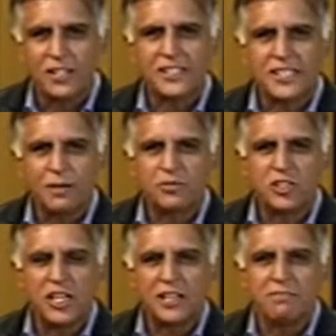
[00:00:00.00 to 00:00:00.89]
on the
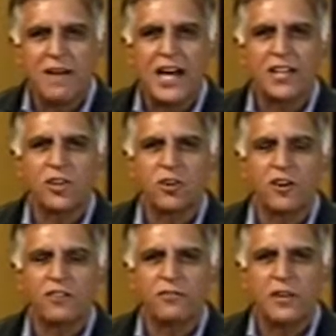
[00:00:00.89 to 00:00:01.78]
subject matter
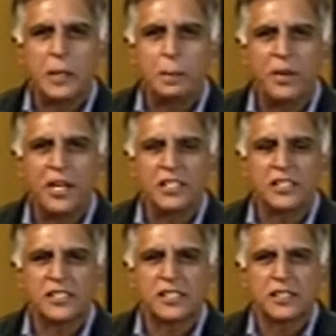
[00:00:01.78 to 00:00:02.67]
of
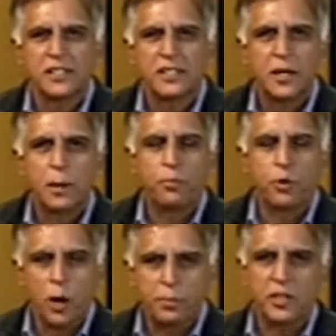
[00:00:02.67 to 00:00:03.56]
Philippines
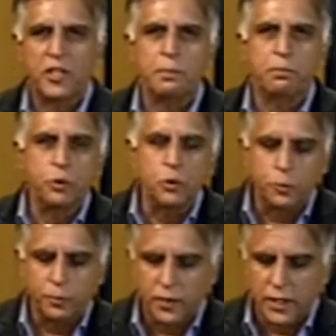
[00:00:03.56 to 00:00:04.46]
property
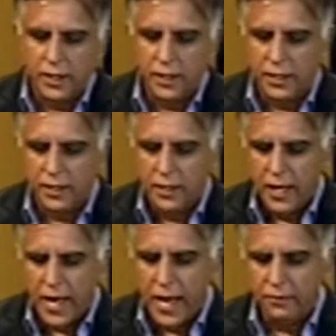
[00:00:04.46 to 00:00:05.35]
boom.
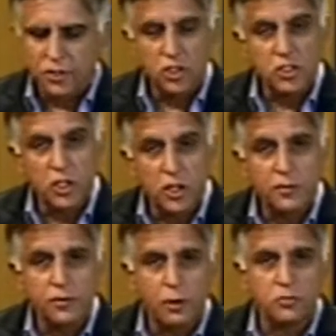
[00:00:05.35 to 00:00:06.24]
And we just
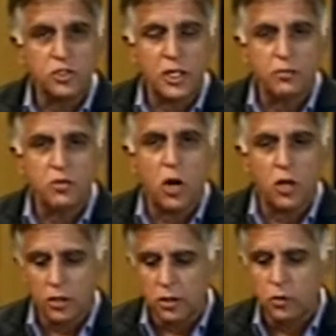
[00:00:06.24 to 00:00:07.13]
heard from Jim
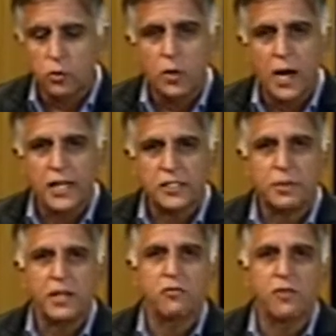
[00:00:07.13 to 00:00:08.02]
Donald, who has
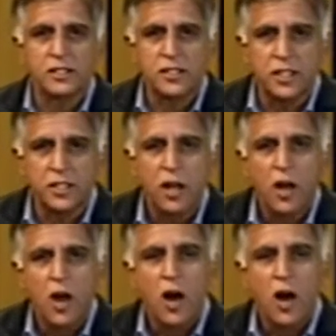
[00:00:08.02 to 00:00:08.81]
been a resident